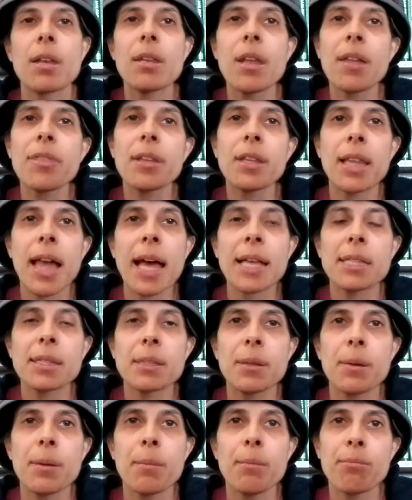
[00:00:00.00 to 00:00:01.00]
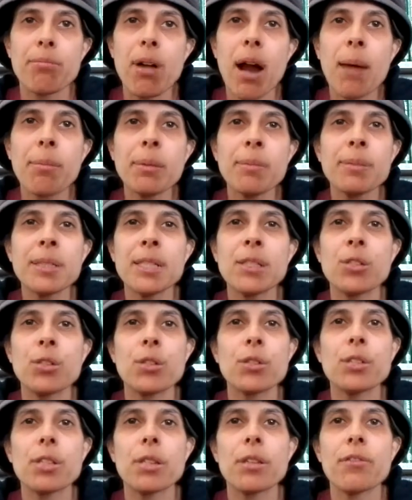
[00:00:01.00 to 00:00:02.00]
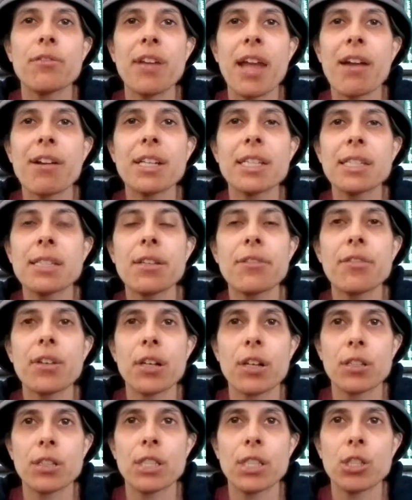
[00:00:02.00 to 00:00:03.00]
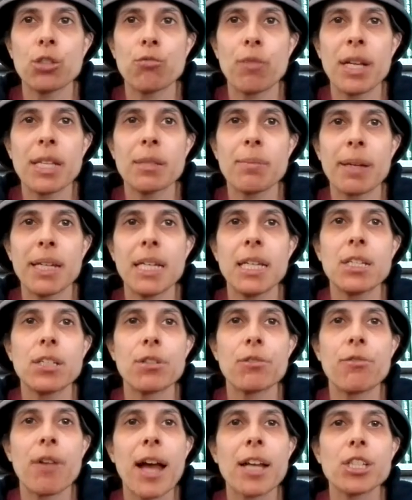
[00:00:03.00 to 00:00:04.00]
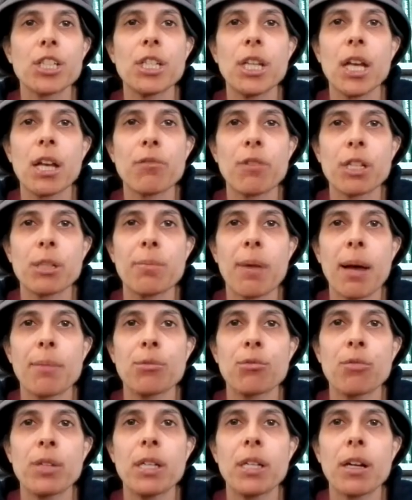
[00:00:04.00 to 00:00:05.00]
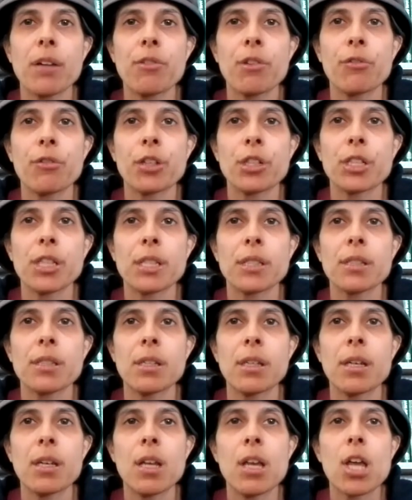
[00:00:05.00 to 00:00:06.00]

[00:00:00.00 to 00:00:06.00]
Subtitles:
Nonetheless, probably due to the various difficulties raised by each of Rashi and Rashbam's reading of the verses,